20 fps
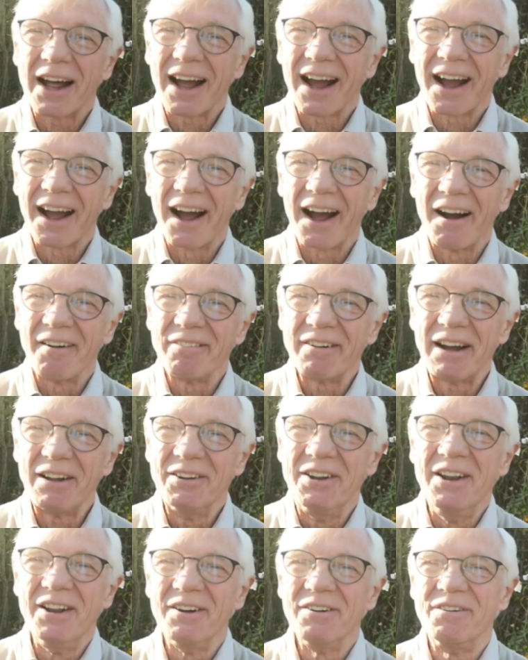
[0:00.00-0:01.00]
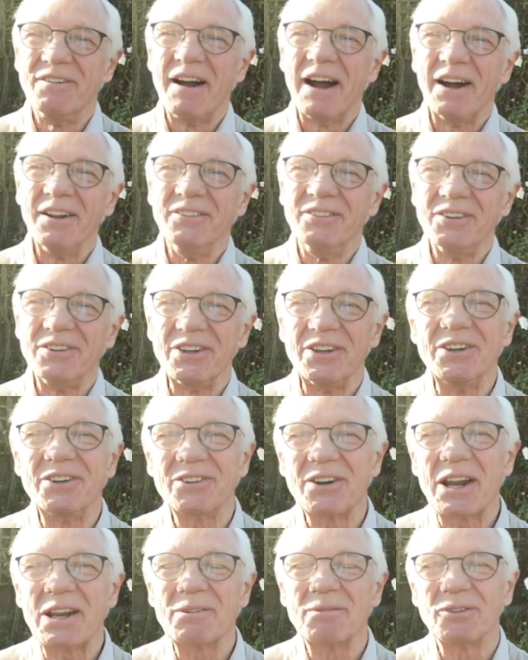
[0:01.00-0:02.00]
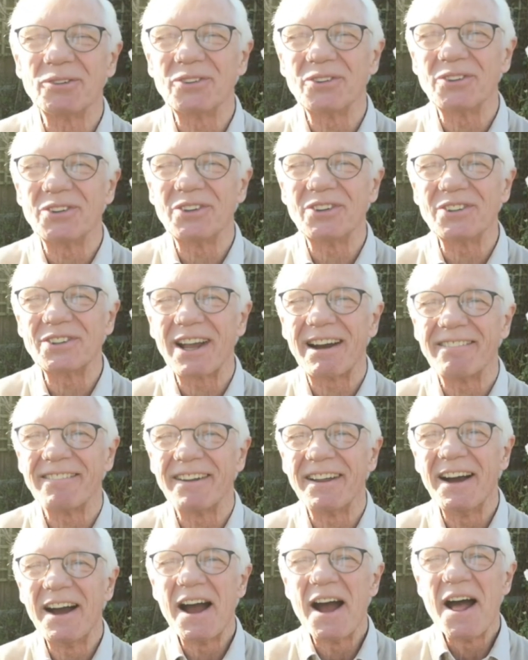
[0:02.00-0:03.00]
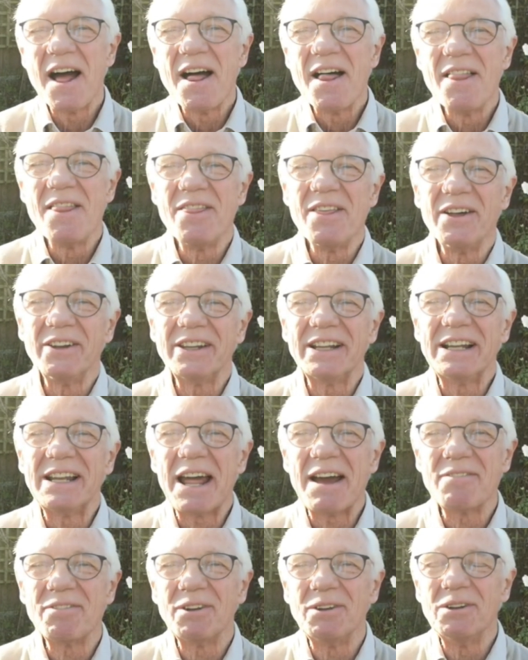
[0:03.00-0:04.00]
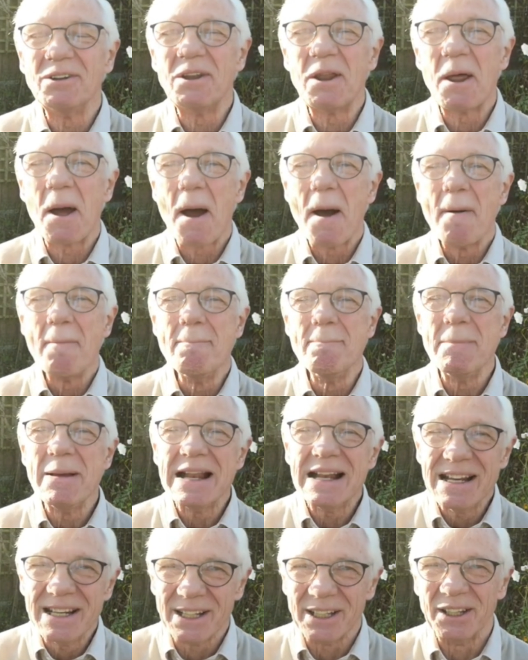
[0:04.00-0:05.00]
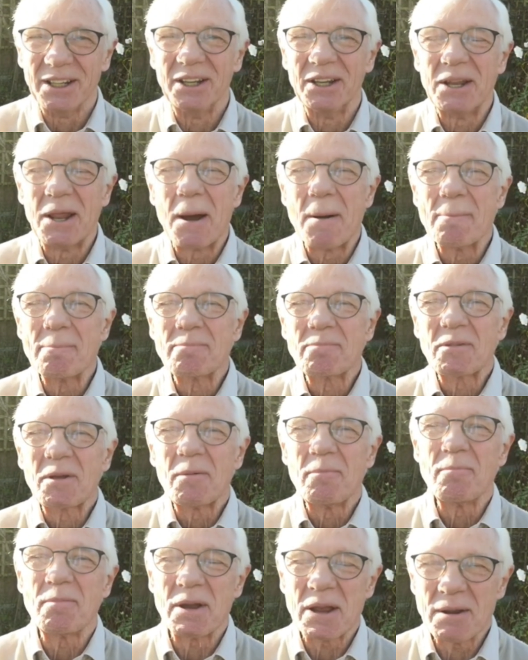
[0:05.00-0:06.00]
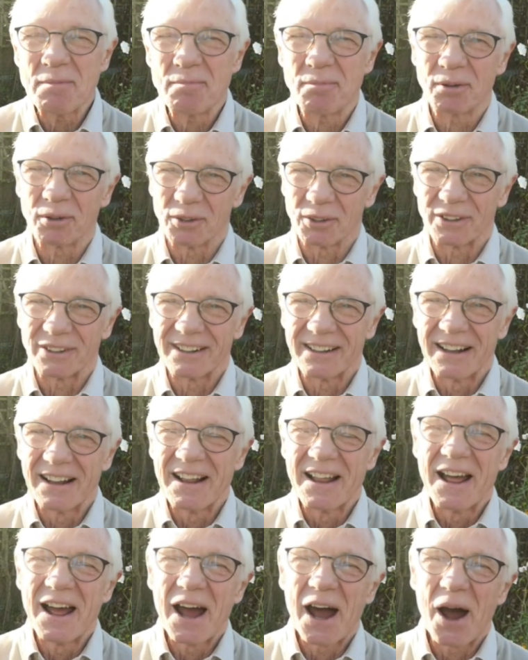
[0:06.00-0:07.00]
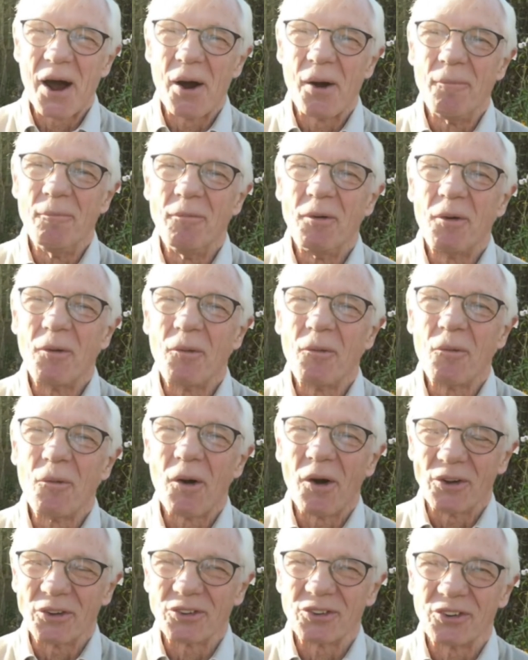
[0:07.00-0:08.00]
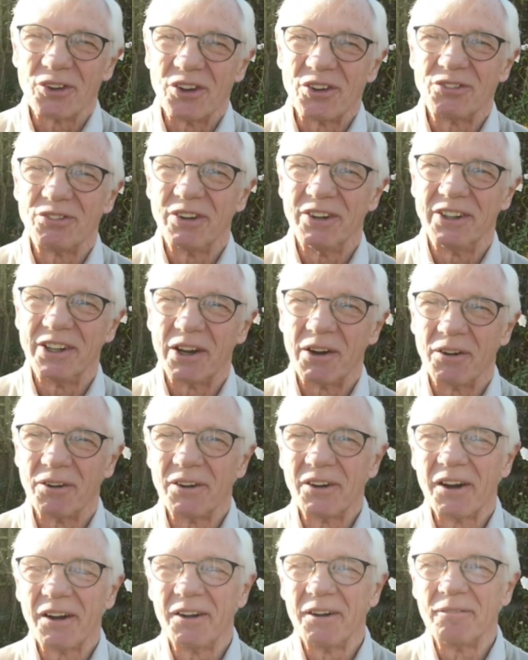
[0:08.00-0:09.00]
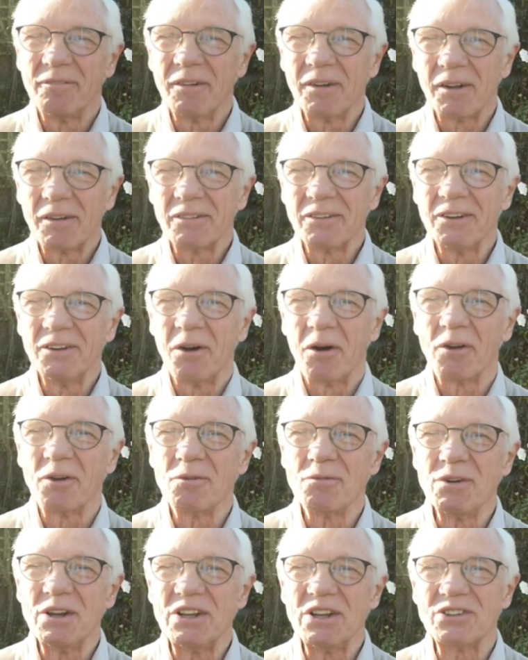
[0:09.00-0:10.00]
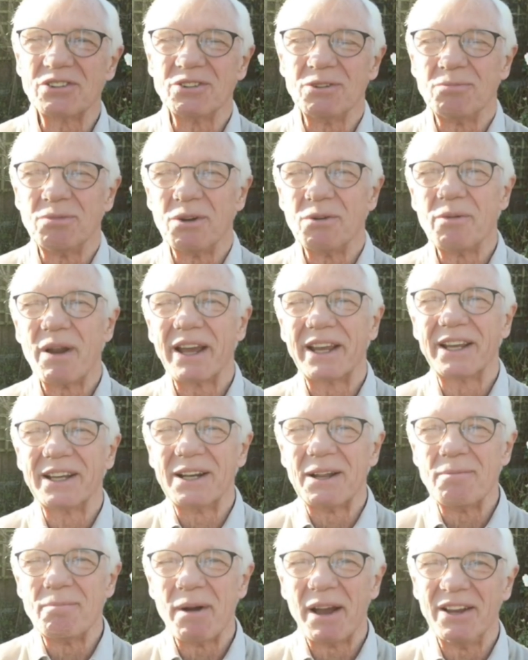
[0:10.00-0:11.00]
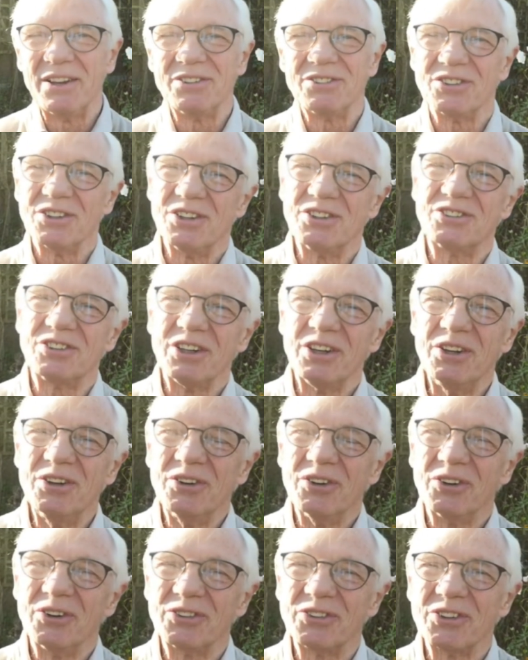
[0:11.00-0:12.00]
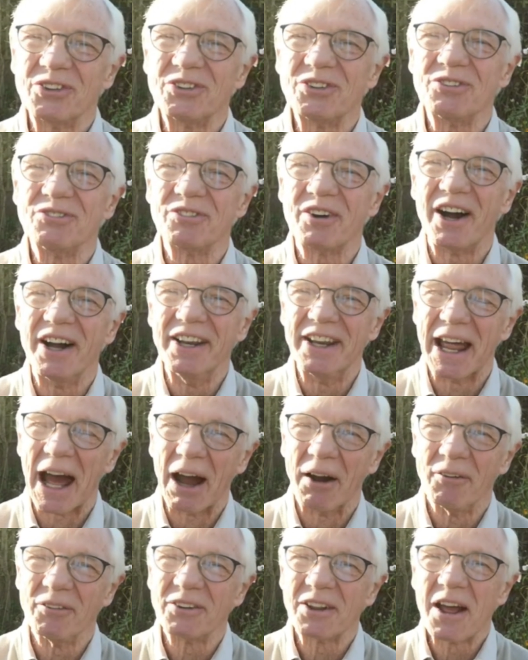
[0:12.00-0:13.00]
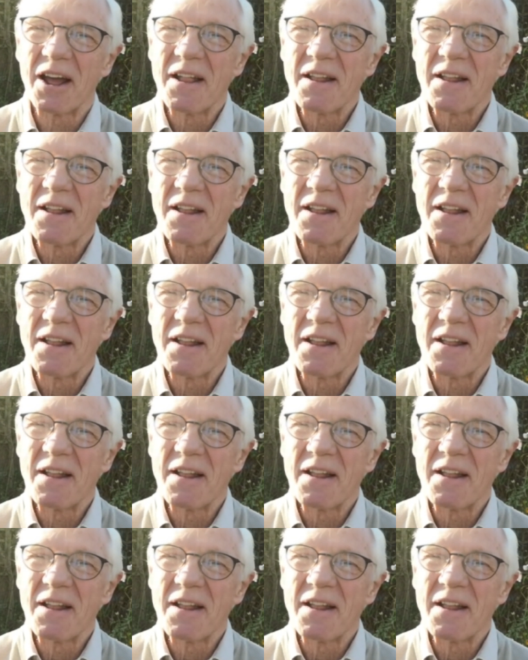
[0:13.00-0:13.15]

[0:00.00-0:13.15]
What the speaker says: I found it incredible to discover that 11 million people watch this video, on a reasonably regular basis, in order to find out